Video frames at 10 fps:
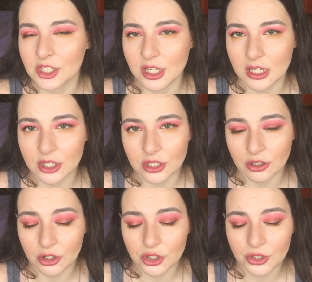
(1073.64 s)
did
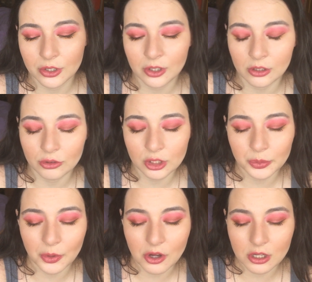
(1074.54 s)
not the
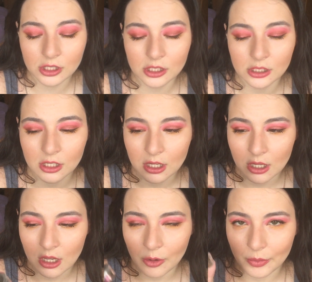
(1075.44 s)
loose spots,
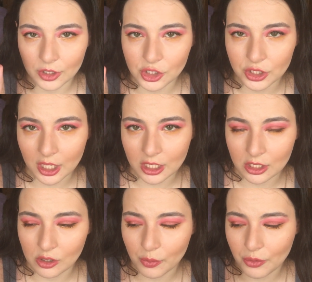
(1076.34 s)
but
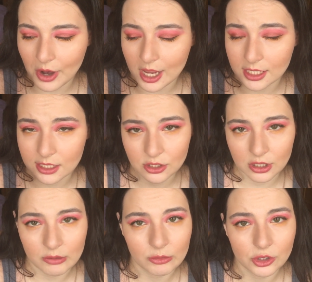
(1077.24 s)
they
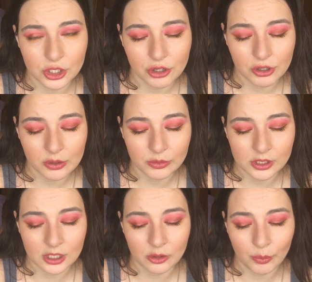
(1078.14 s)
pressed their
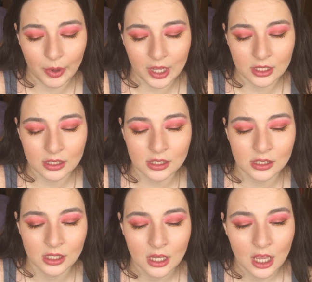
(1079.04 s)
multichromes in
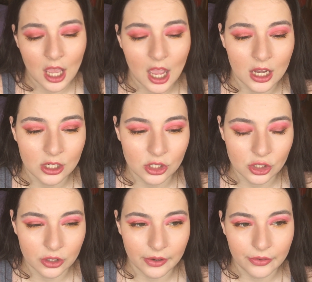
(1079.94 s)
pens,
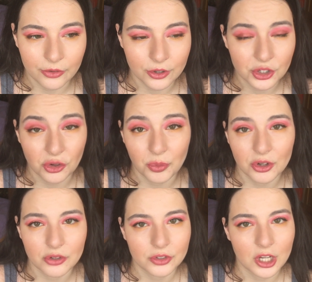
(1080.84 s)
and for a short
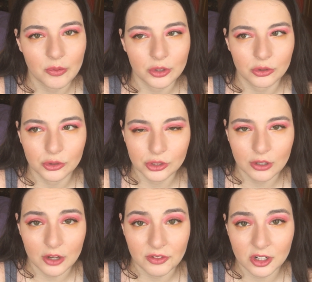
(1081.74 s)
period of time they also
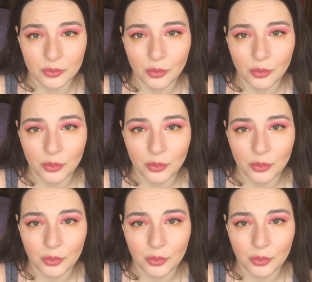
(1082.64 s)
got very